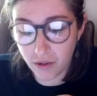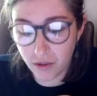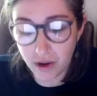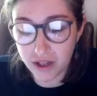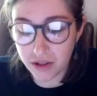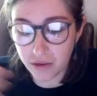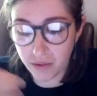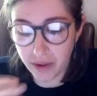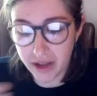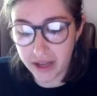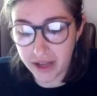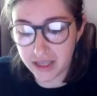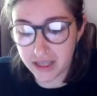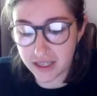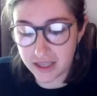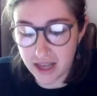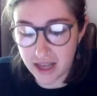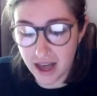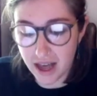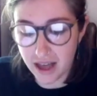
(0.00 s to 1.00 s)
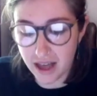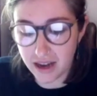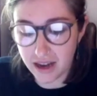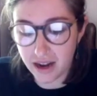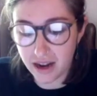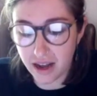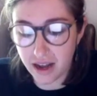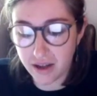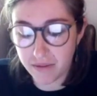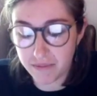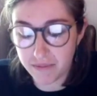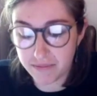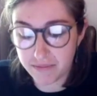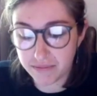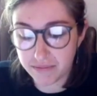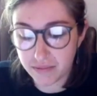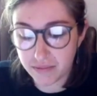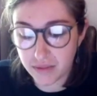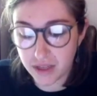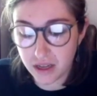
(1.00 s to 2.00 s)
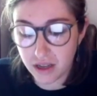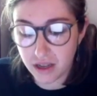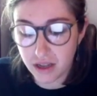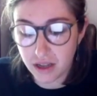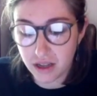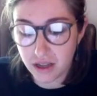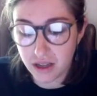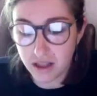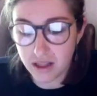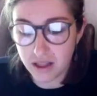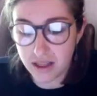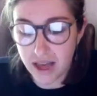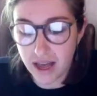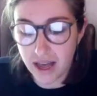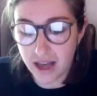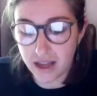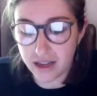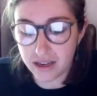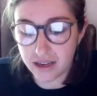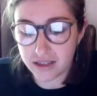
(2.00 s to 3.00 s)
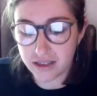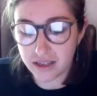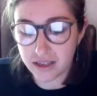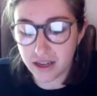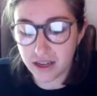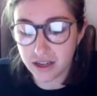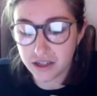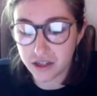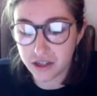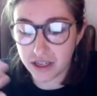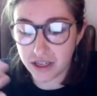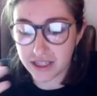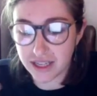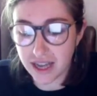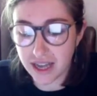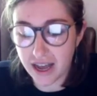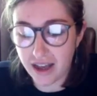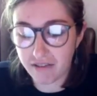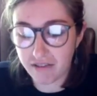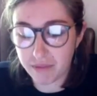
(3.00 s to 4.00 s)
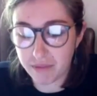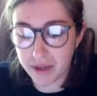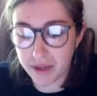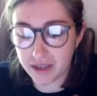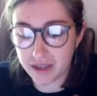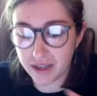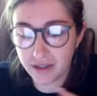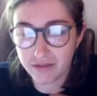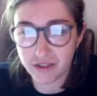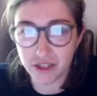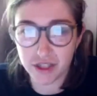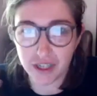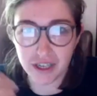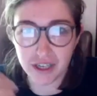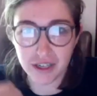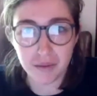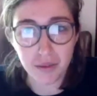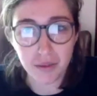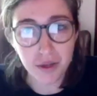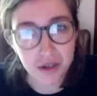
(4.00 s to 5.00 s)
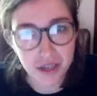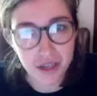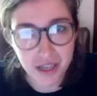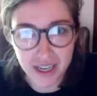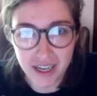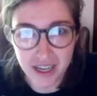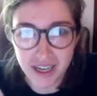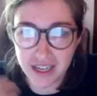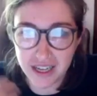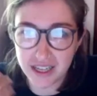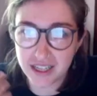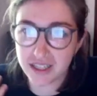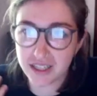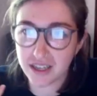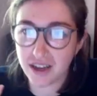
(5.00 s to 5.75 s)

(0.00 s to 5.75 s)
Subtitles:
of the ways that that attorneys have been leveraging community is,